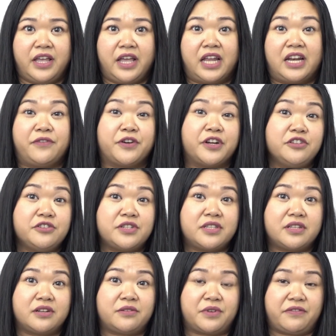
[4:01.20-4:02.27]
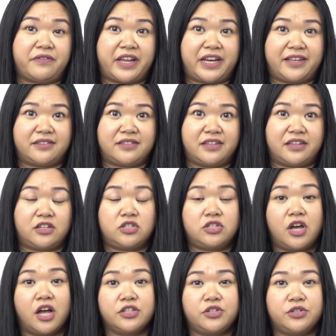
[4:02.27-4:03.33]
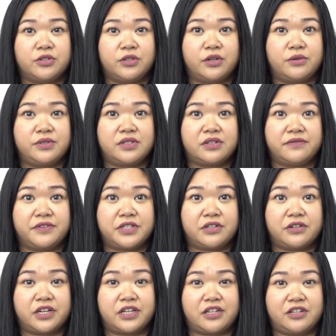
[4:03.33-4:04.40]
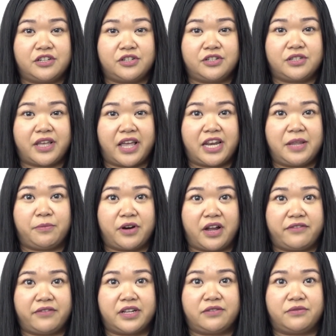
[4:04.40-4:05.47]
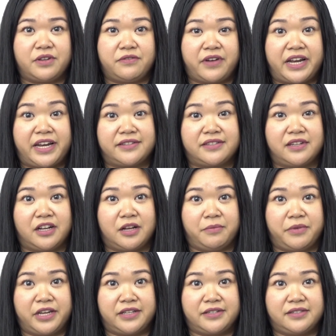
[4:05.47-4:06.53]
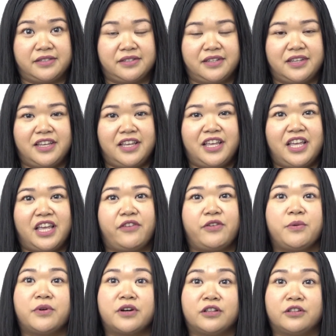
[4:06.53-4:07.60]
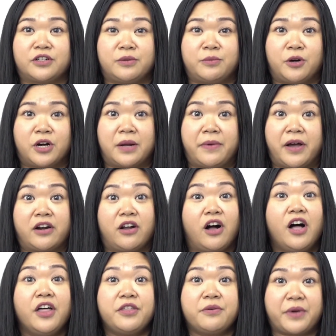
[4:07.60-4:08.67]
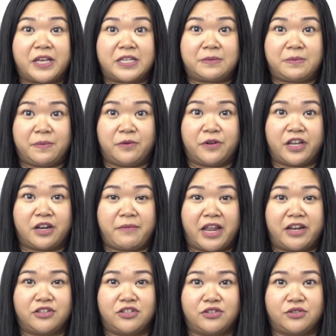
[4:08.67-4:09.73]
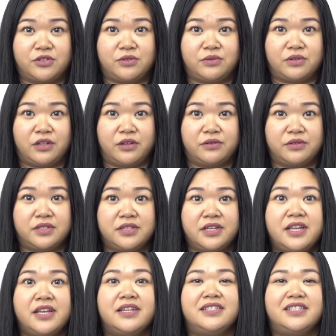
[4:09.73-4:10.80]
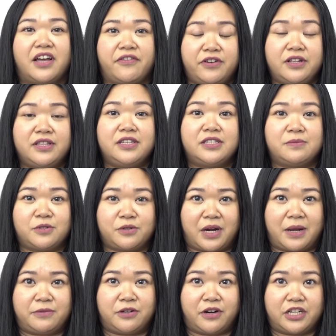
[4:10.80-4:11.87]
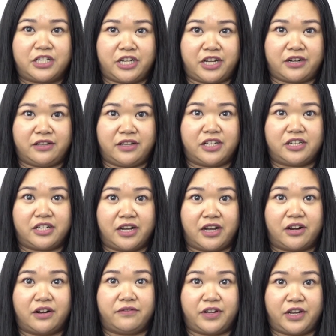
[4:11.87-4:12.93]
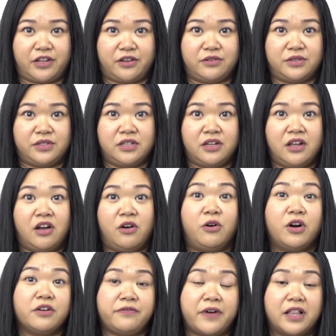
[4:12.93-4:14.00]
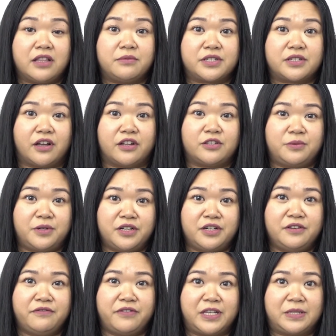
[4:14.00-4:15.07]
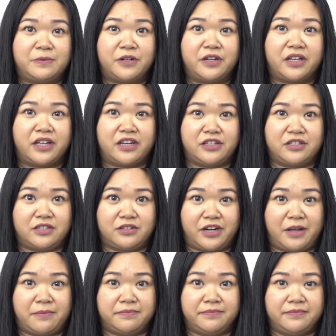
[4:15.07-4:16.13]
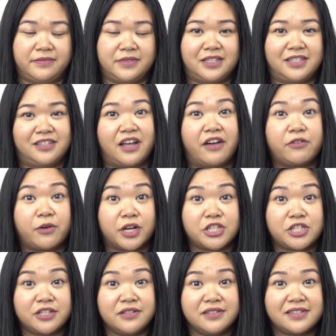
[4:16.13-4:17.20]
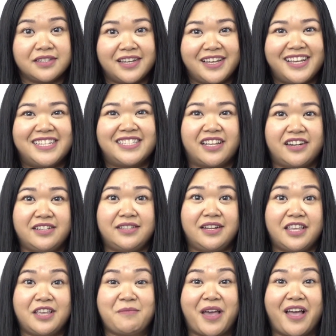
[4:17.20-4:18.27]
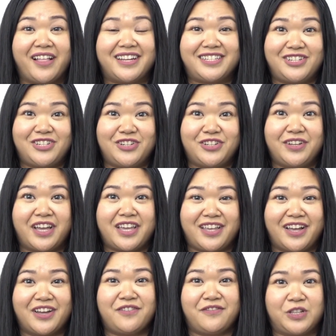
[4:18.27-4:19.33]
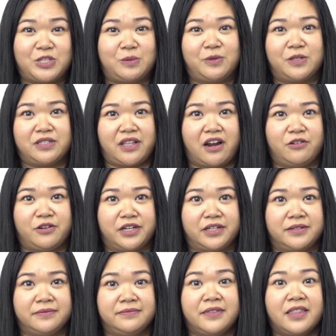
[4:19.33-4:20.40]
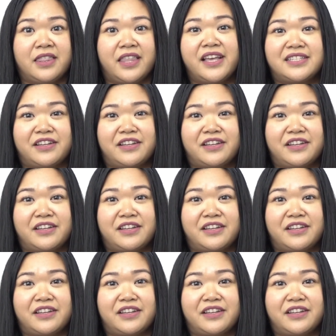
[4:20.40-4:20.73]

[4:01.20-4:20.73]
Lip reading: And if you're interested in refinancing, talk to your loan servicer in addition to any private refinancing companies. If you want to learn more about all the ways people can manage their student loans, definitely subscribe to our channel and check out our videos, or follow us on Twitter, Facebook, and Instagram. Still have questions? Send us an email at digital@younginvincibles.org. Thanks,